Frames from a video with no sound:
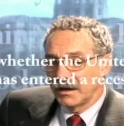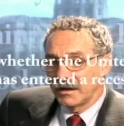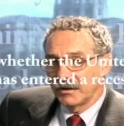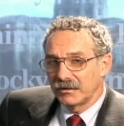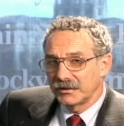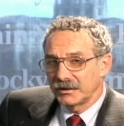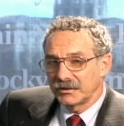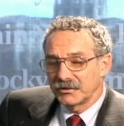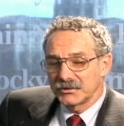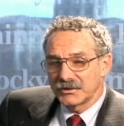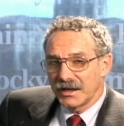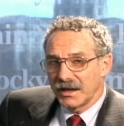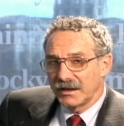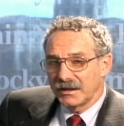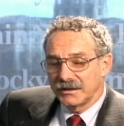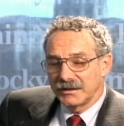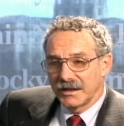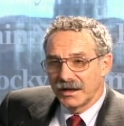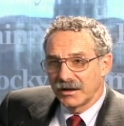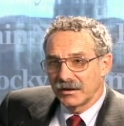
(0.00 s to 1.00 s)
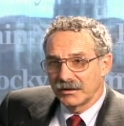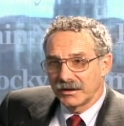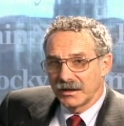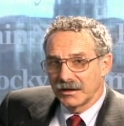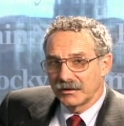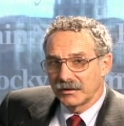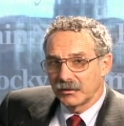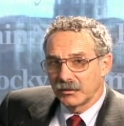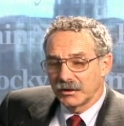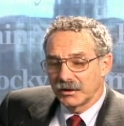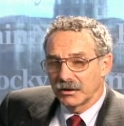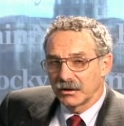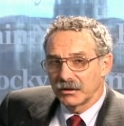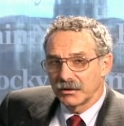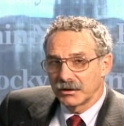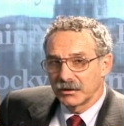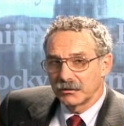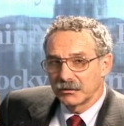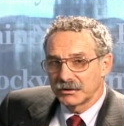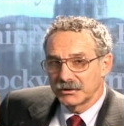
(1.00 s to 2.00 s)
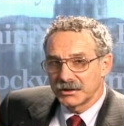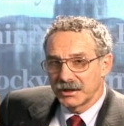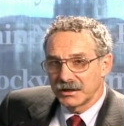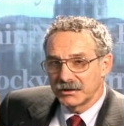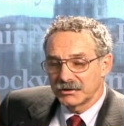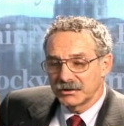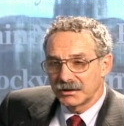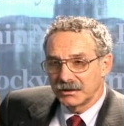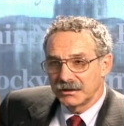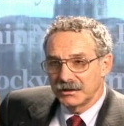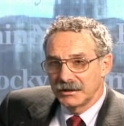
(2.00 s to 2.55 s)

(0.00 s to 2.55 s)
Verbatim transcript: don't think there's any doubt now that we are in a recession.